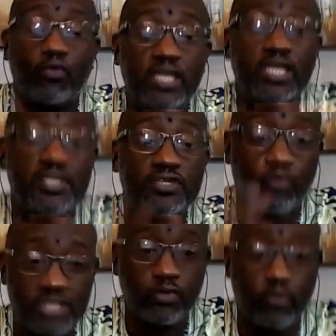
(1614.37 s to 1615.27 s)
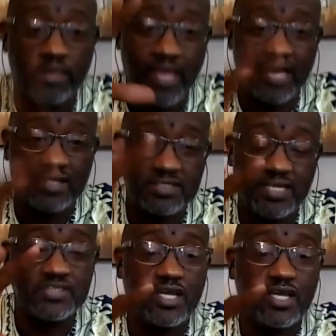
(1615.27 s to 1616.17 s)
One thing I think
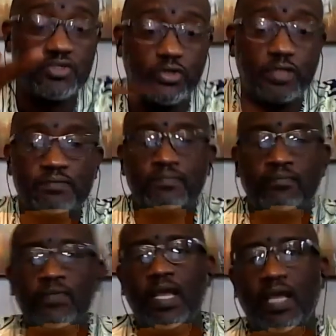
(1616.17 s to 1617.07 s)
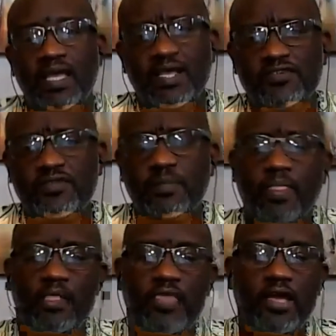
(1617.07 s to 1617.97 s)
we need to wrestle with as a
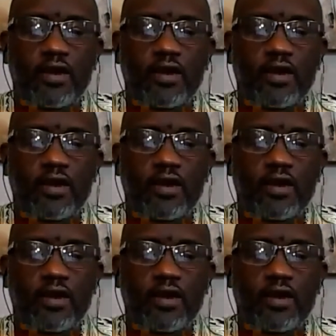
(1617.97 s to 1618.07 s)
country